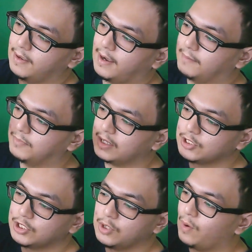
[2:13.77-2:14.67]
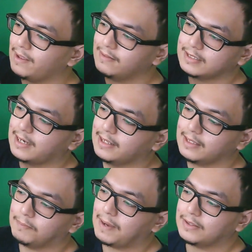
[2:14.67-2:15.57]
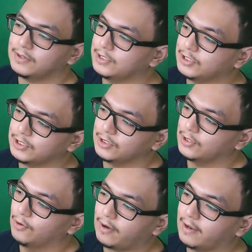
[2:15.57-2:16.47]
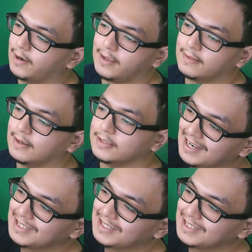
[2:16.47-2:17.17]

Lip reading: I'm not sure why this lighting pattern is looking like that.